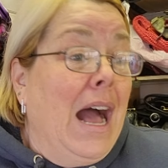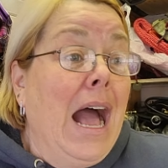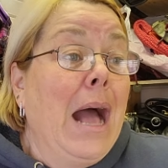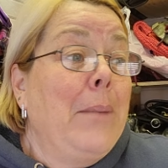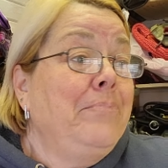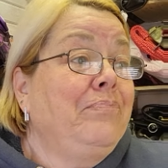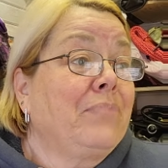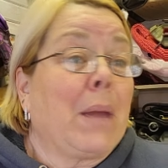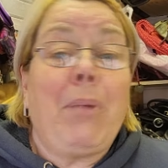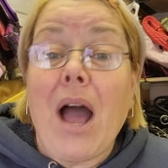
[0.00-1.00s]

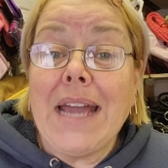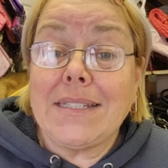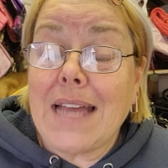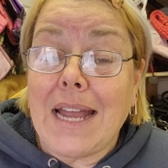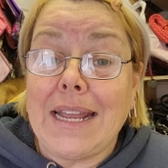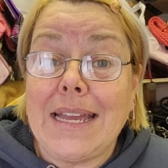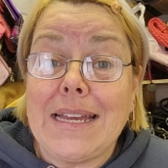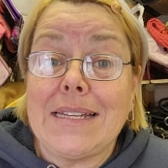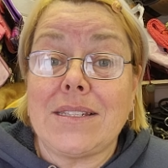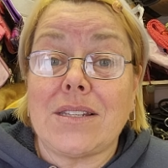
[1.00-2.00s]
Pius had
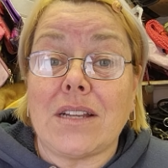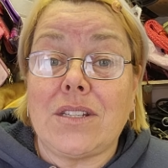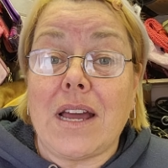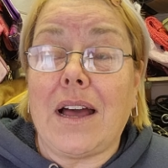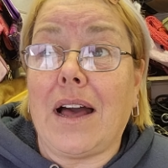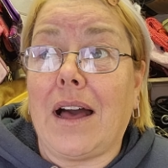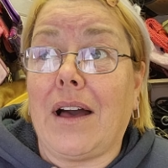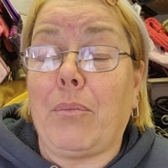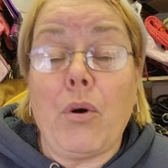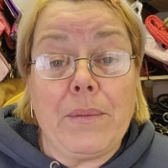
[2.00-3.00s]
his
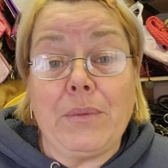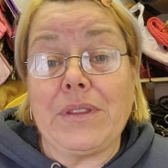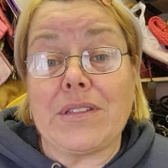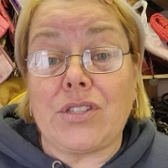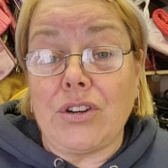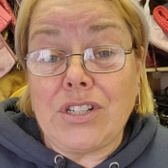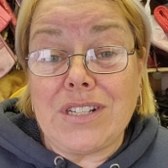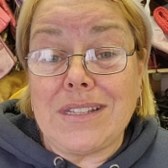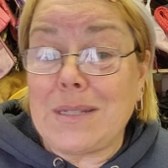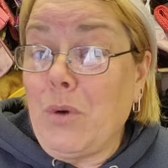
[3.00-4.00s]
appointment with a
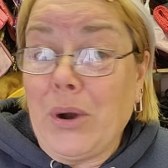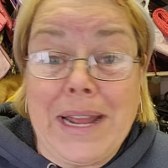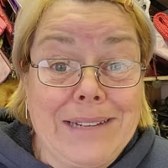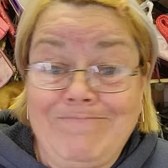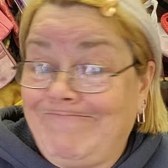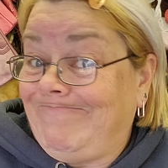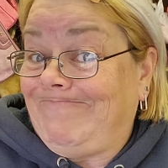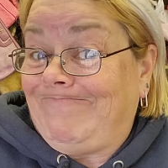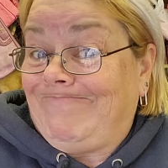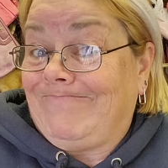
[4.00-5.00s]
surgeon this morning.
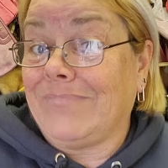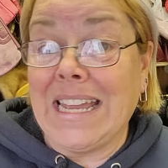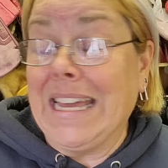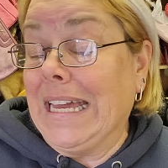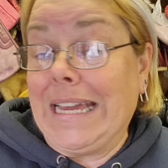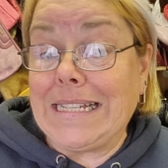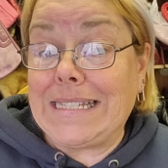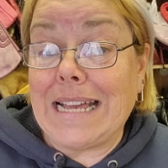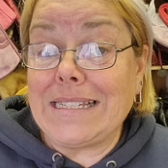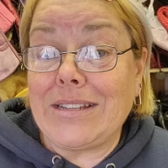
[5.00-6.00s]
He
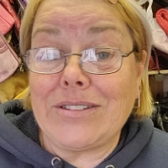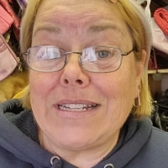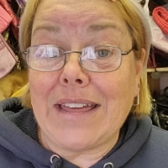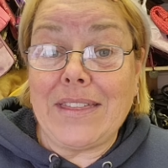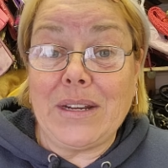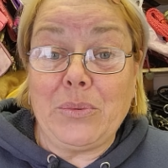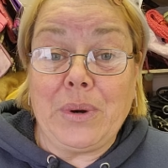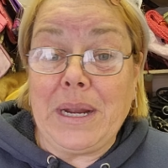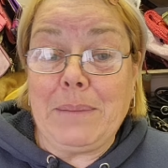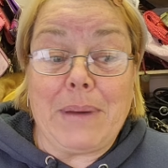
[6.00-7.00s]
says there's nothing to
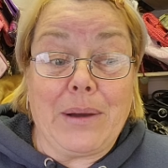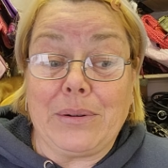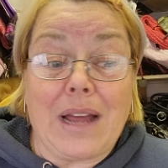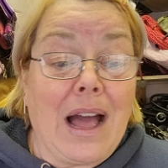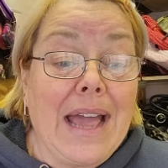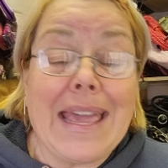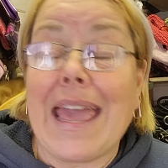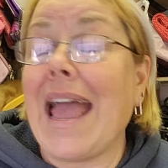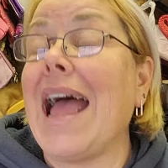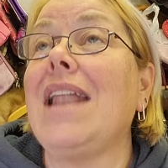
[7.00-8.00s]
worry about. I
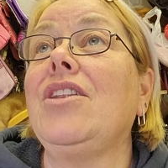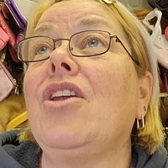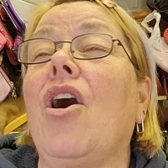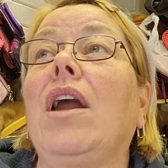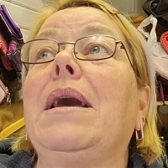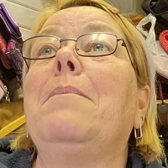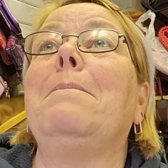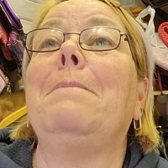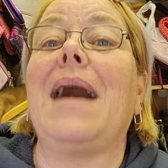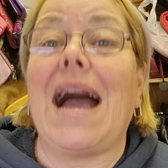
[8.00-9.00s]
cannot
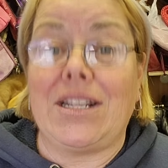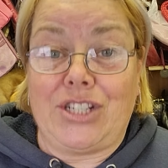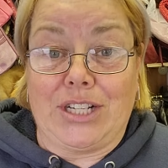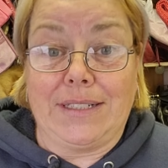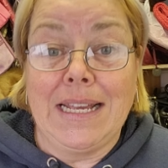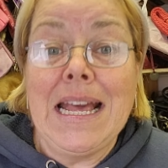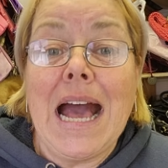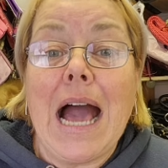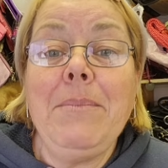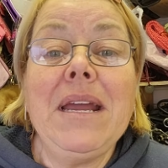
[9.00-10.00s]
imagine.
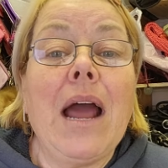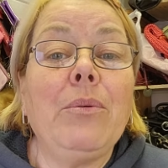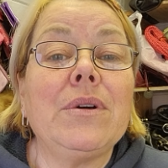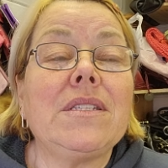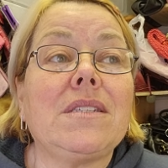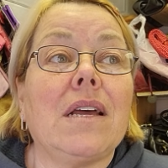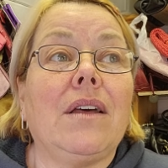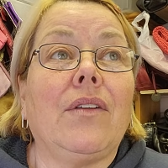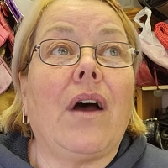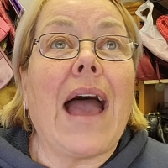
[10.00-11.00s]
I mean, I was
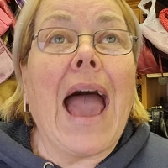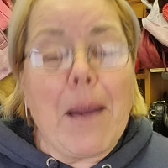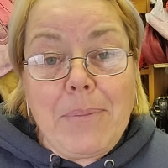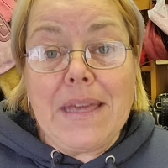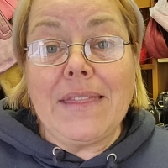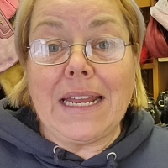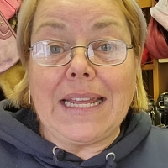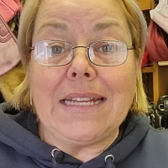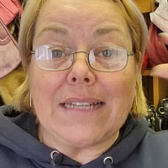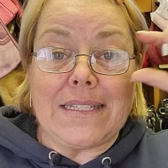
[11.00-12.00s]
happy that
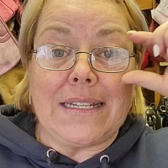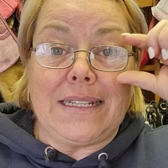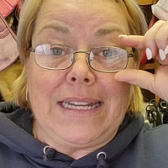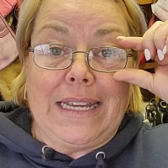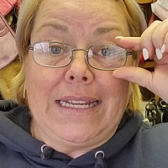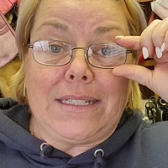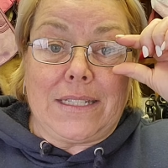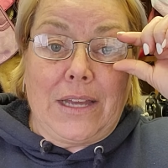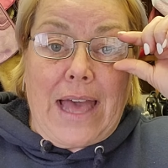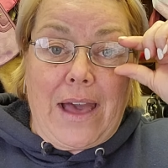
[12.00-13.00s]
he doesn't need
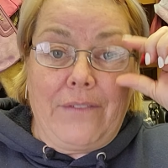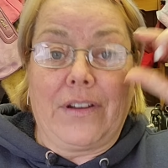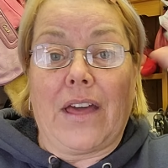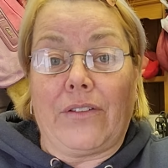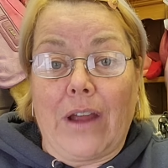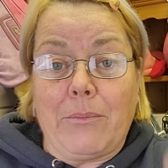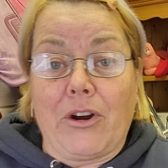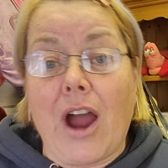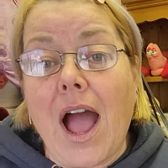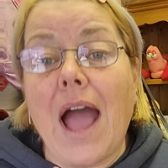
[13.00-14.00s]
to have another
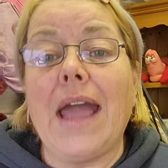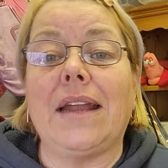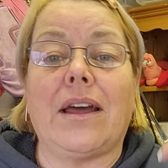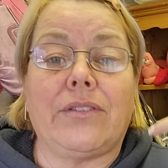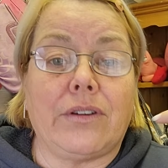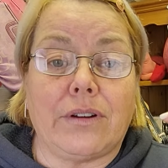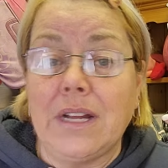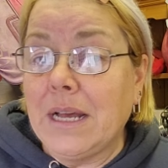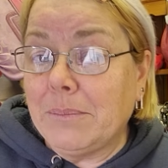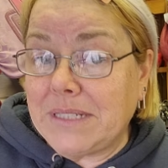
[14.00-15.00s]
MRI, another
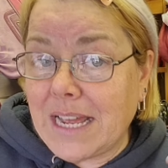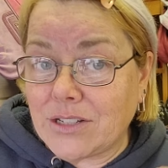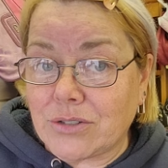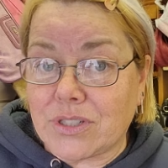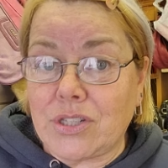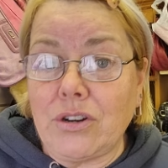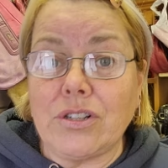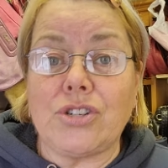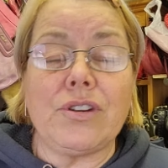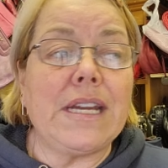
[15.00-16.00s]
potential
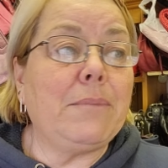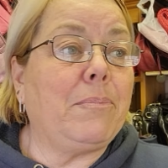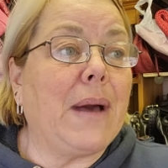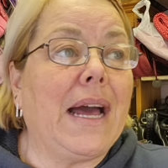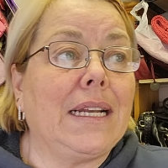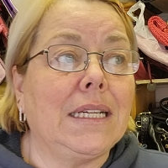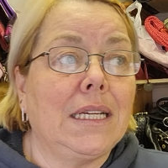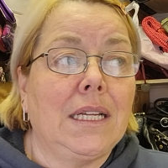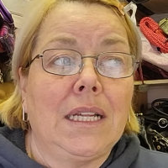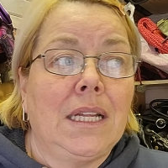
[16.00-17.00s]
surgery, but
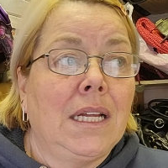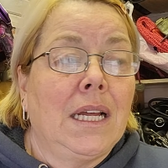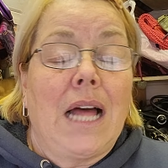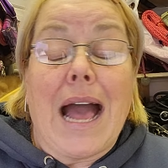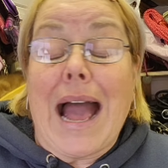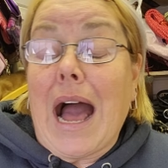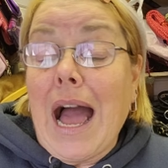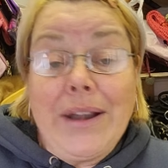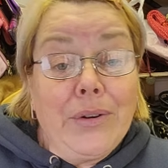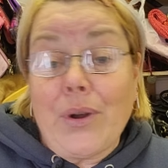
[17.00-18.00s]

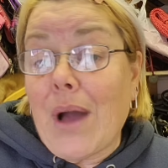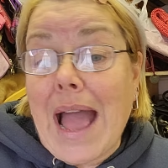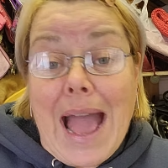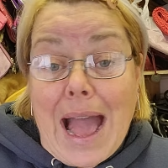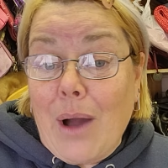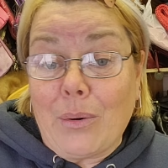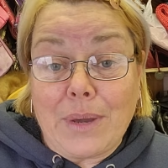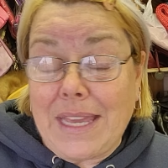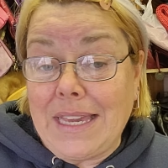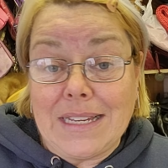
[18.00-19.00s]
I don't know how
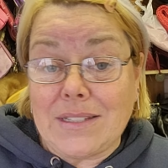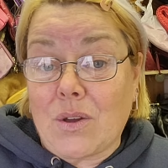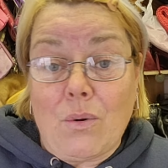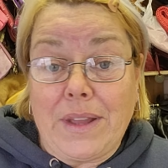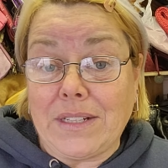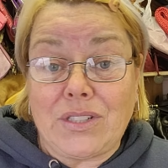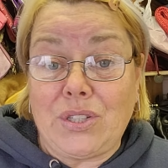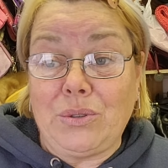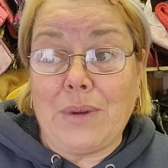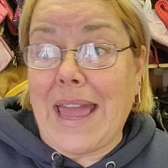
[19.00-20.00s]
he is going to